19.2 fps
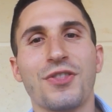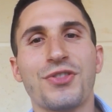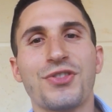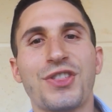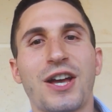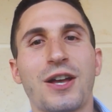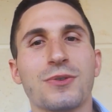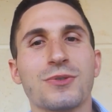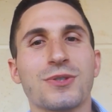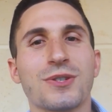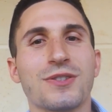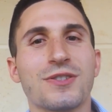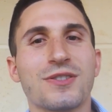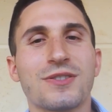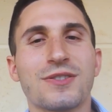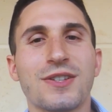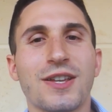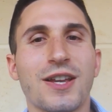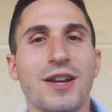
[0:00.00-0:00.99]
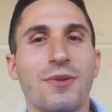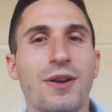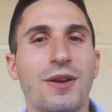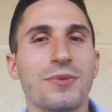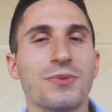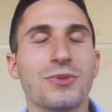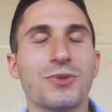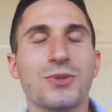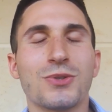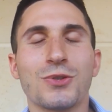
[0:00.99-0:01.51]
thousands, say
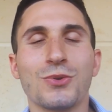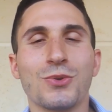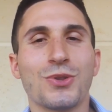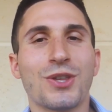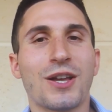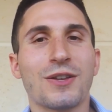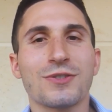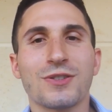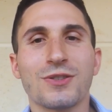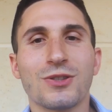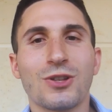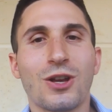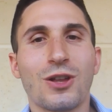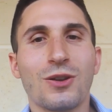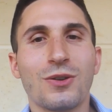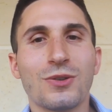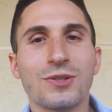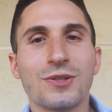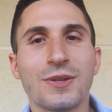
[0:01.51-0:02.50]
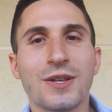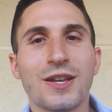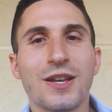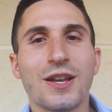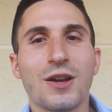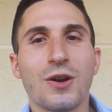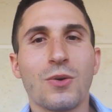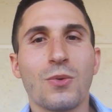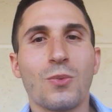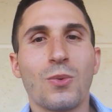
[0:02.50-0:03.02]
around $2,000,
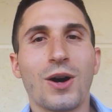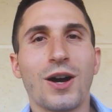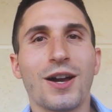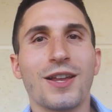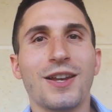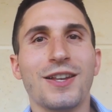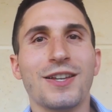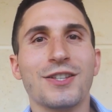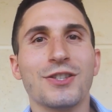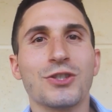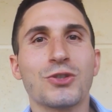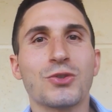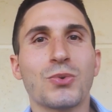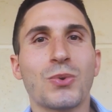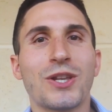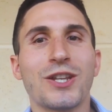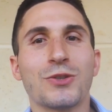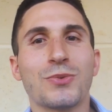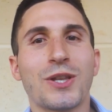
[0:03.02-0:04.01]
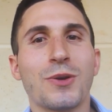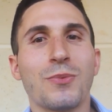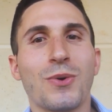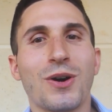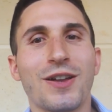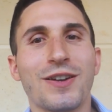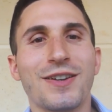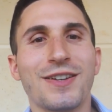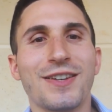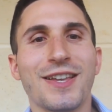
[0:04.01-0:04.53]
while in
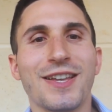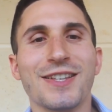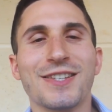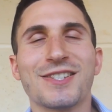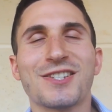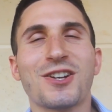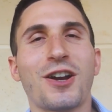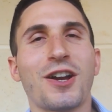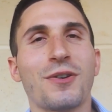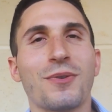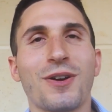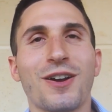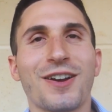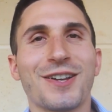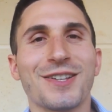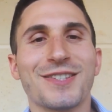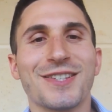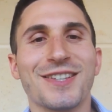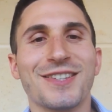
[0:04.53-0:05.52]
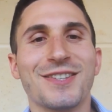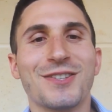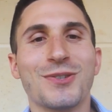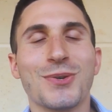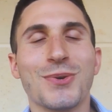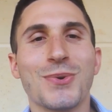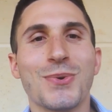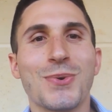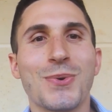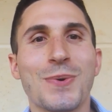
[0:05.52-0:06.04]
2021 they skyrocketed
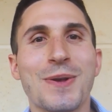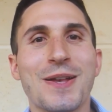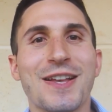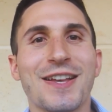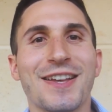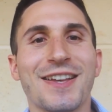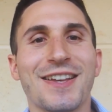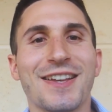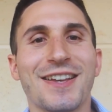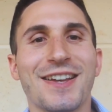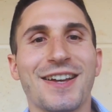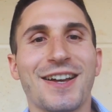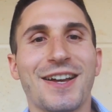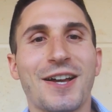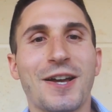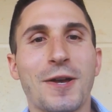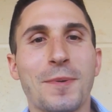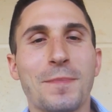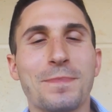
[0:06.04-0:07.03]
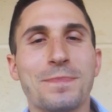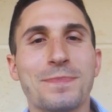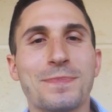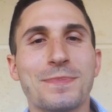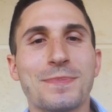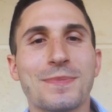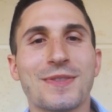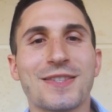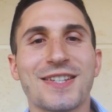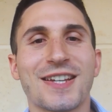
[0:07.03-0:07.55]
to
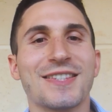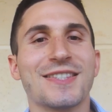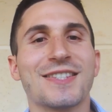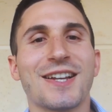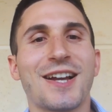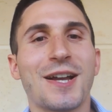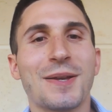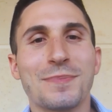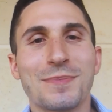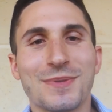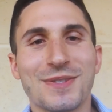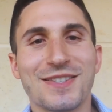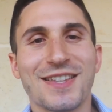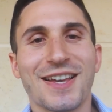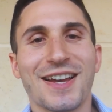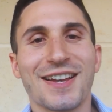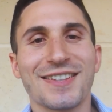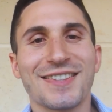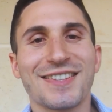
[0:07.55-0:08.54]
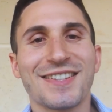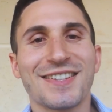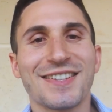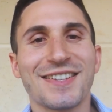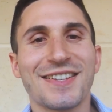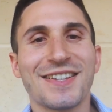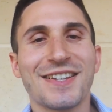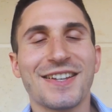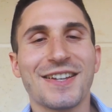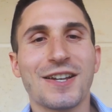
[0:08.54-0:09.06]
10 times that
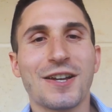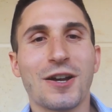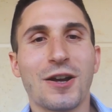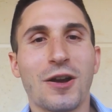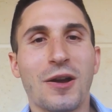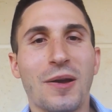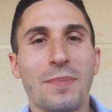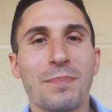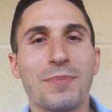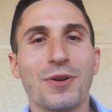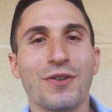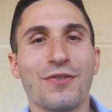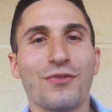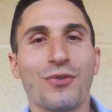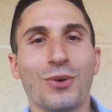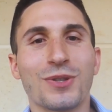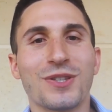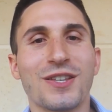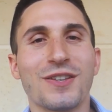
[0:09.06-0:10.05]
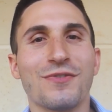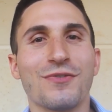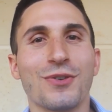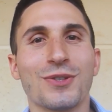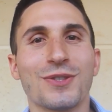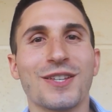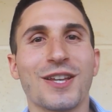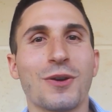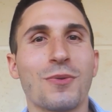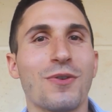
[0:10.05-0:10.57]
per
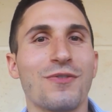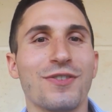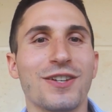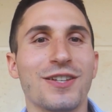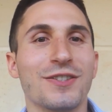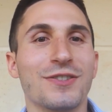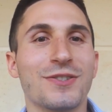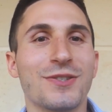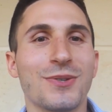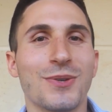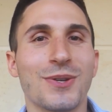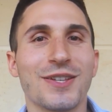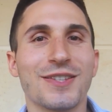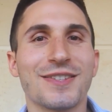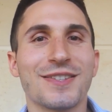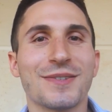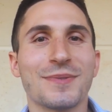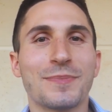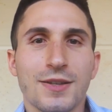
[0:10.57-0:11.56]
40-foot equivalent unit.